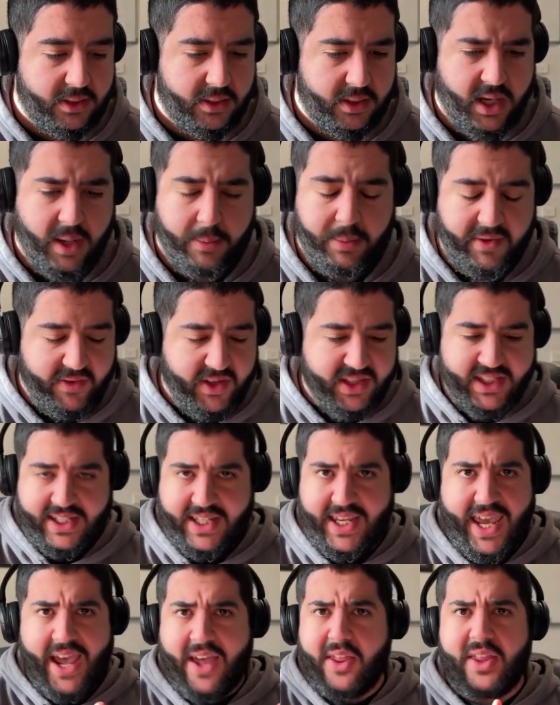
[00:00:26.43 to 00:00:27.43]
Can't believe I have to
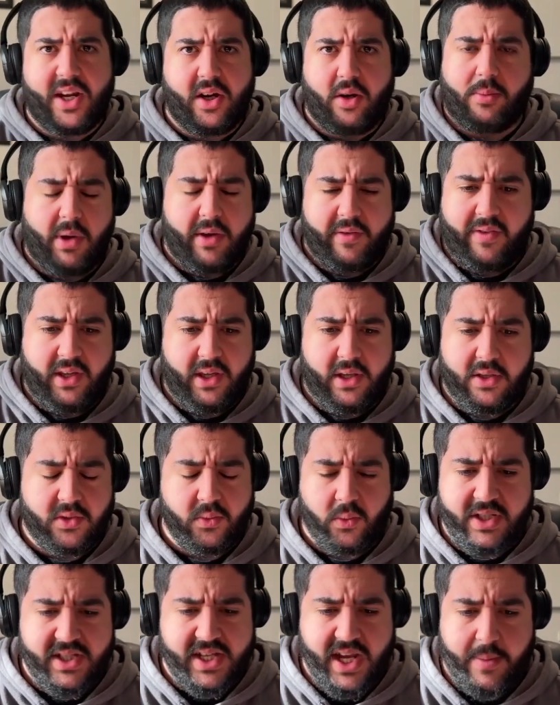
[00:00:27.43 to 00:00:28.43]
count that on my fingers.
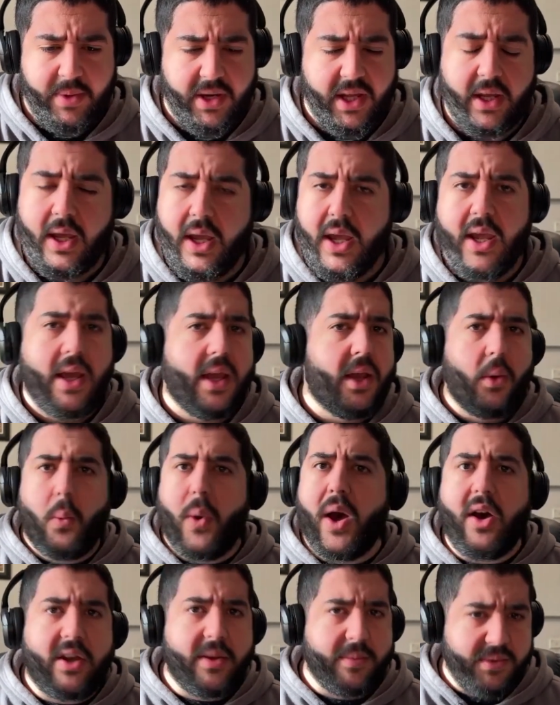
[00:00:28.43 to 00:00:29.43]
What is happening?
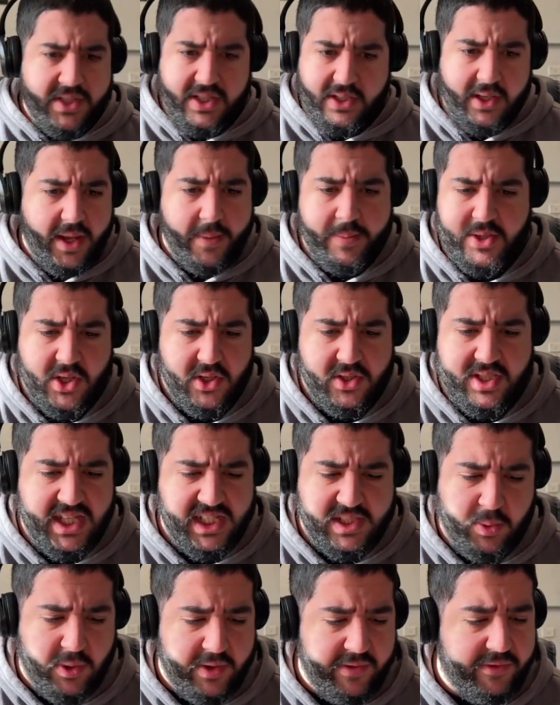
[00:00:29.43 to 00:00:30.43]
Welcome to episode
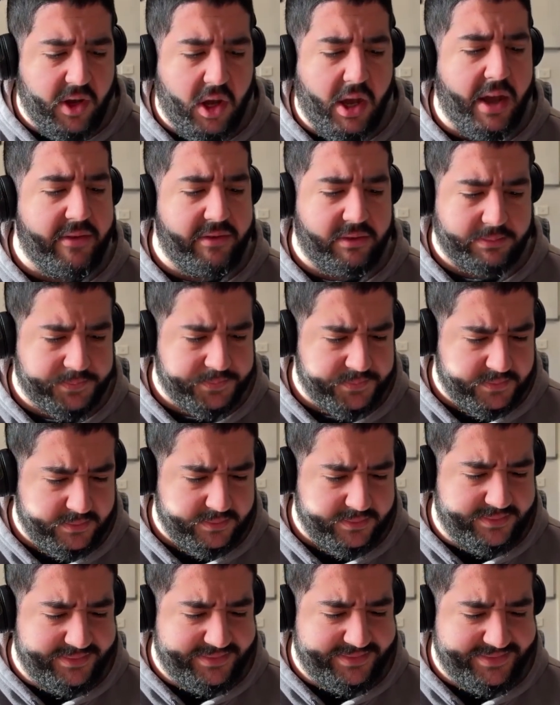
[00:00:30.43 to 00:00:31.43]
6.5
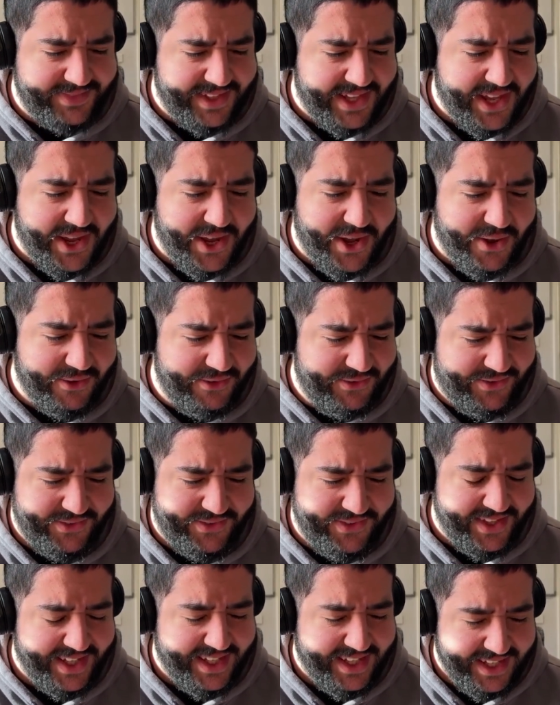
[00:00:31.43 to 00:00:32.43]

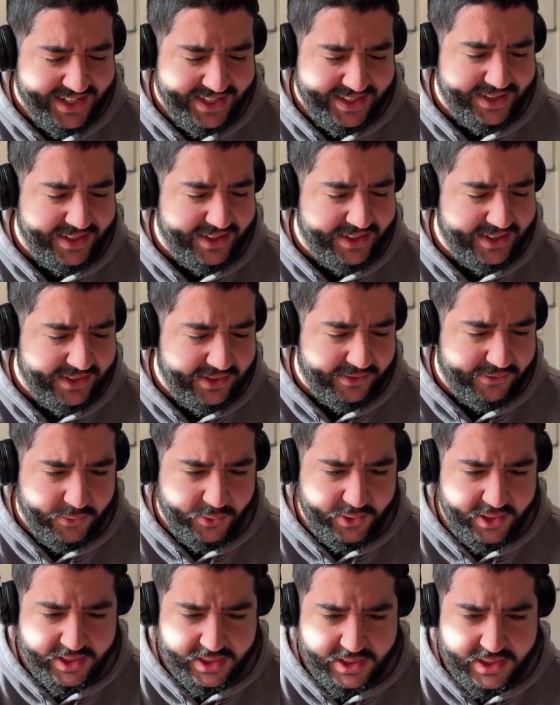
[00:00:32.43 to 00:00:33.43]
of the
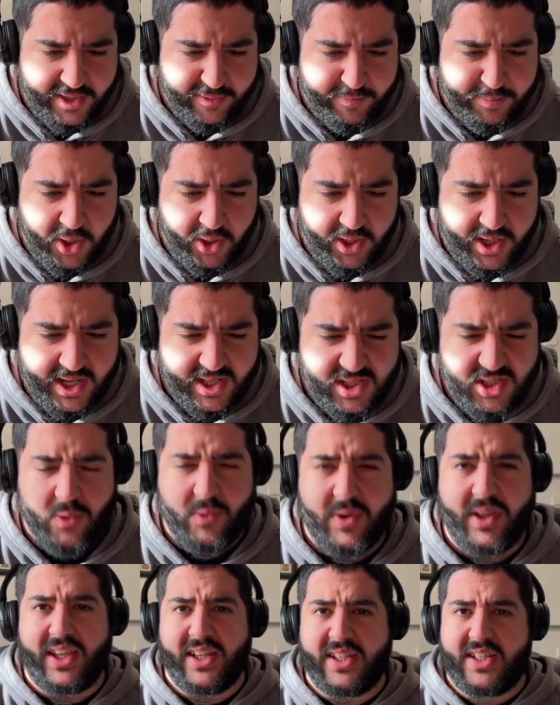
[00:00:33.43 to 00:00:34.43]
Footy and Stuff podcast. Not
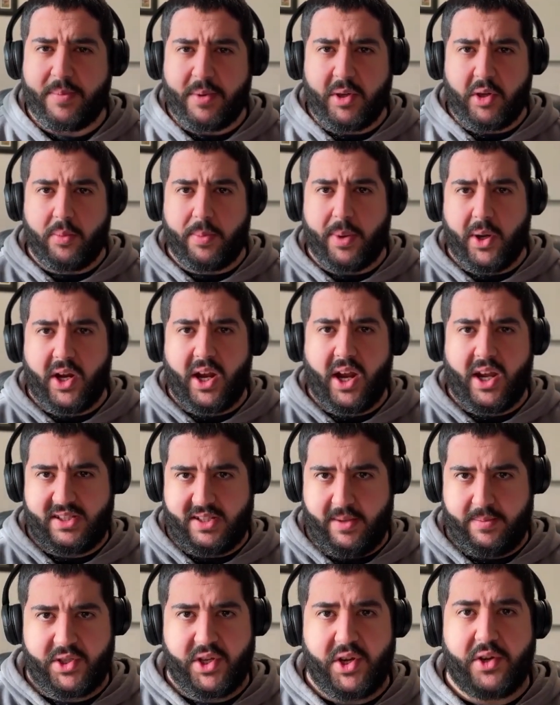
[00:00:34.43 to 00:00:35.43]
really a typical podcast
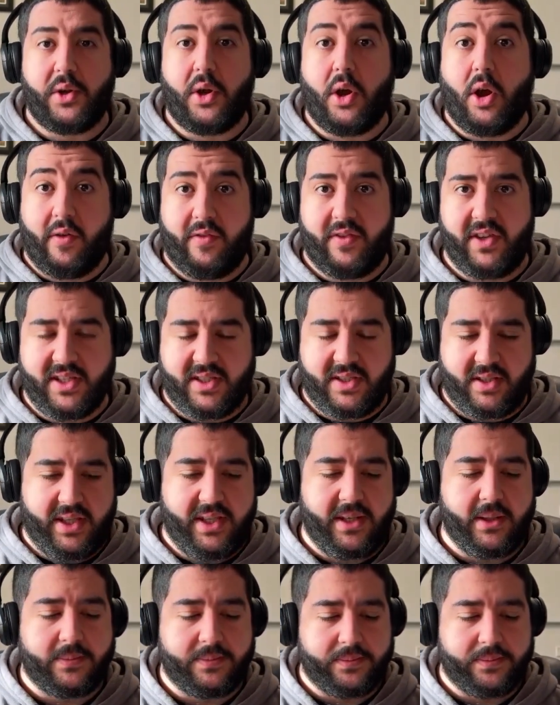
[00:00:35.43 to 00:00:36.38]
episode, obviously.